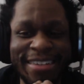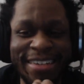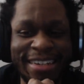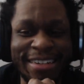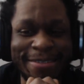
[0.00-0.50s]

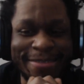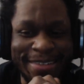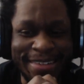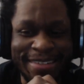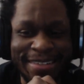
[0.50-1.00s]
like I get off of
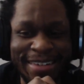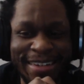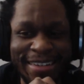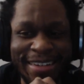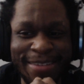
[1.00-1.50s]
work
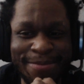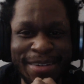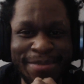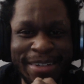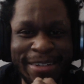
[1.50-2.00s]
at like
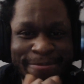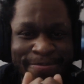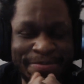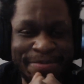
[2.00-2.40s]
on my